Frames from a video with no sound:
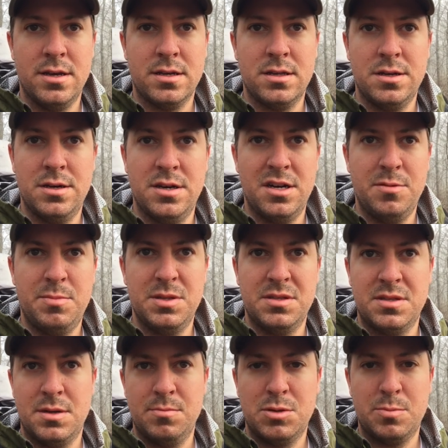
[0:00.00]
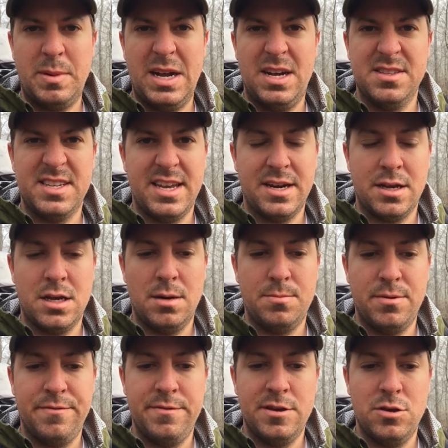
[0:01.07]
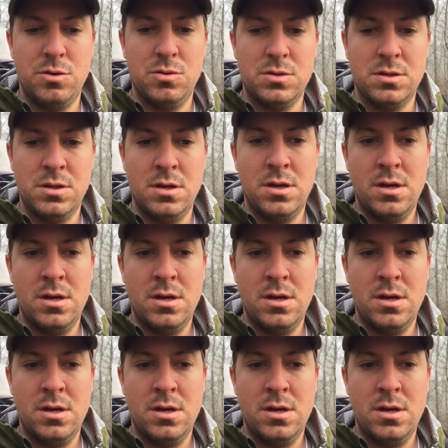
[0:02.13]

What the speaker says: cleared up in some spots, had a couple of views.